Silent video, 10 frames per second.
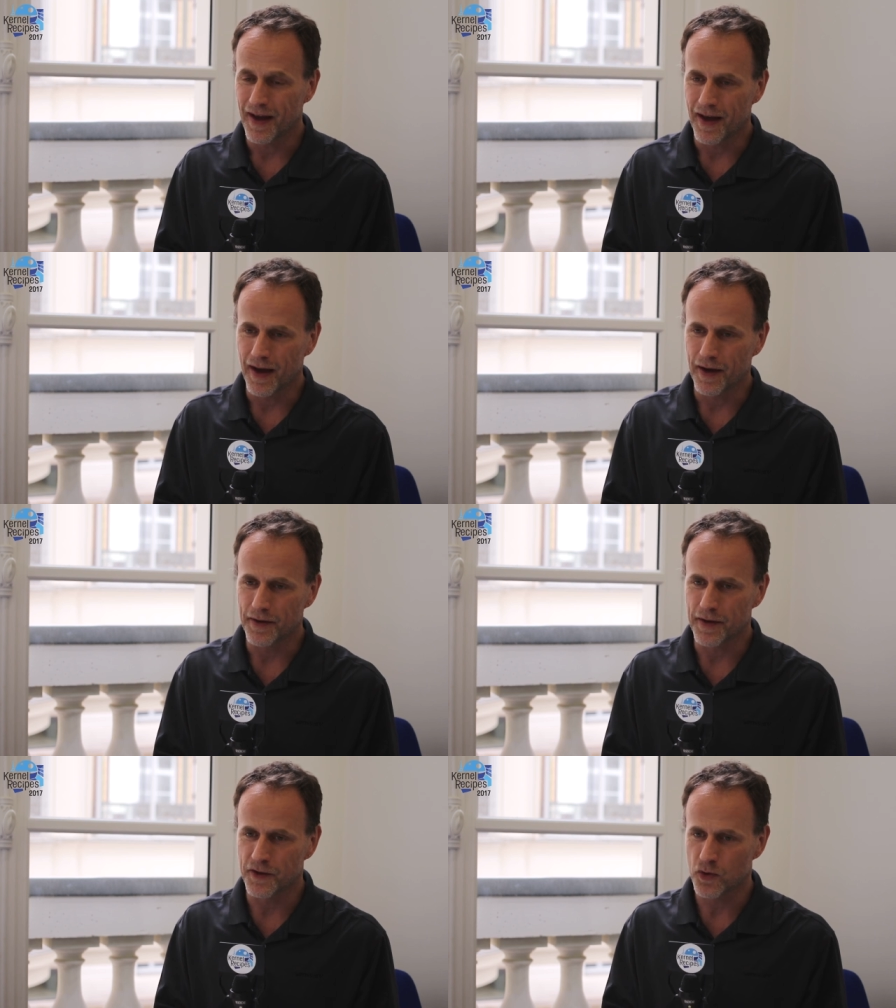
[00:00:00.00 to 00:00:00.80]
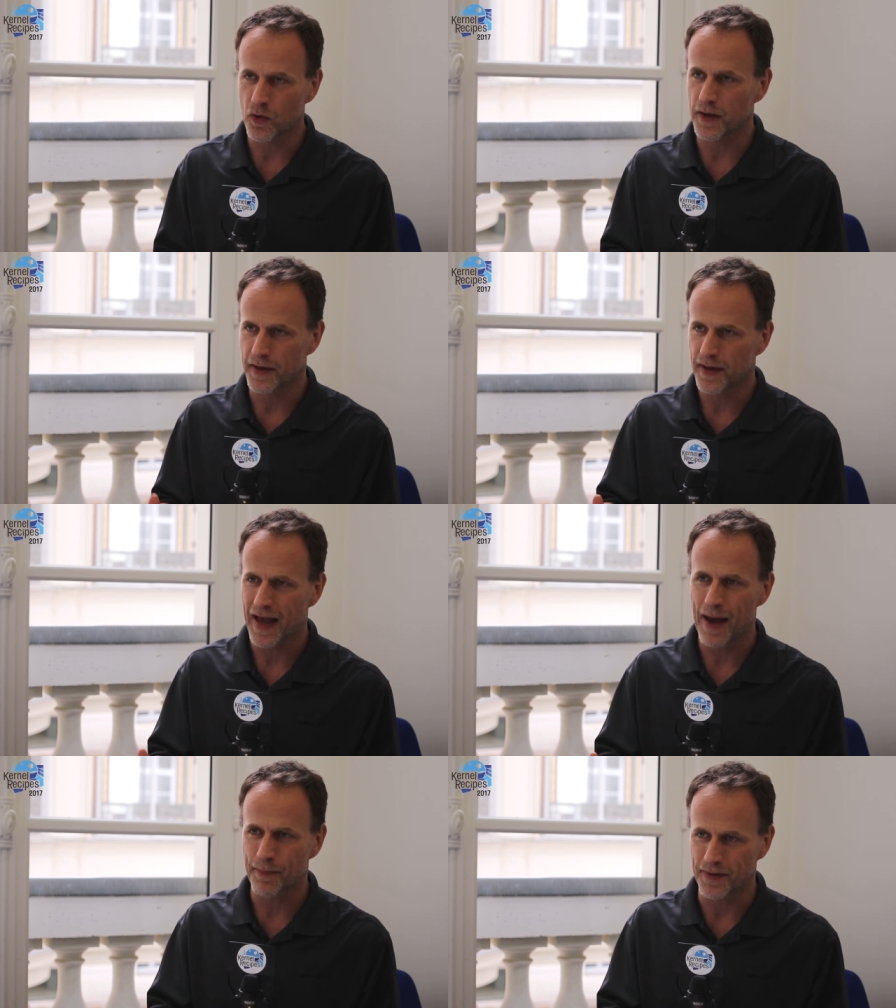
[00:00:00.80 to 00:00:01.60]
And it sort of
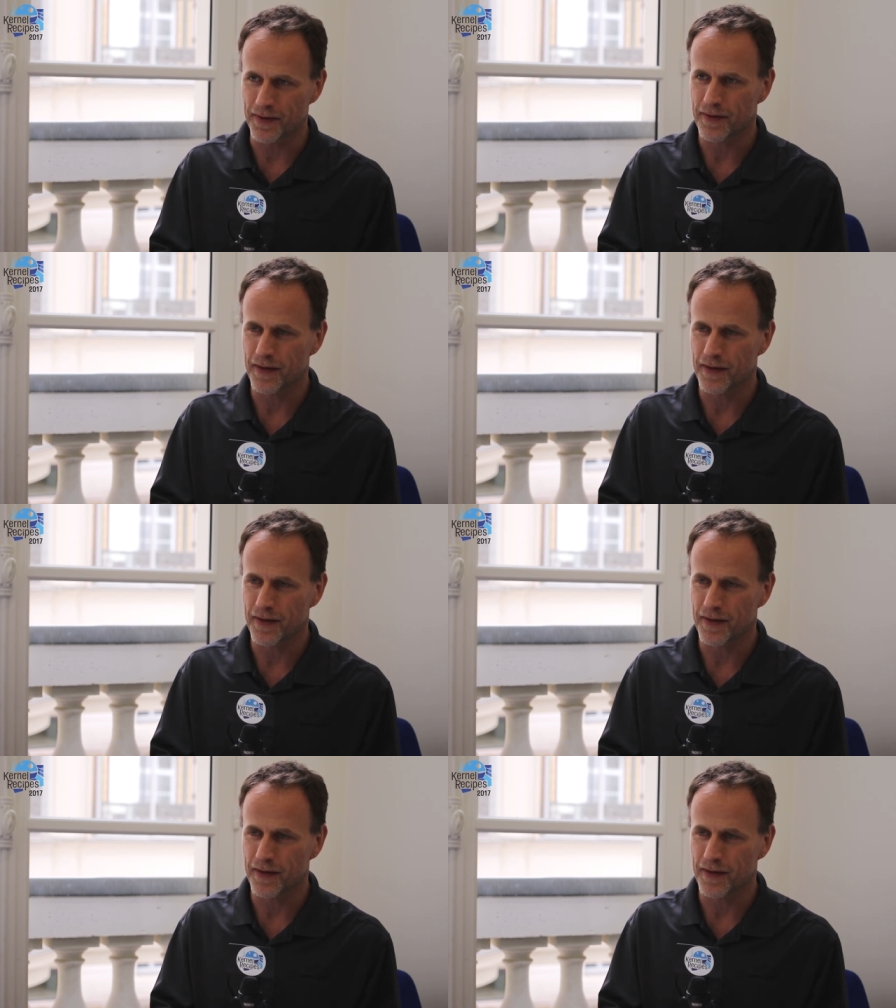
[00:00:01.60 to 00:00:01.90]
happened.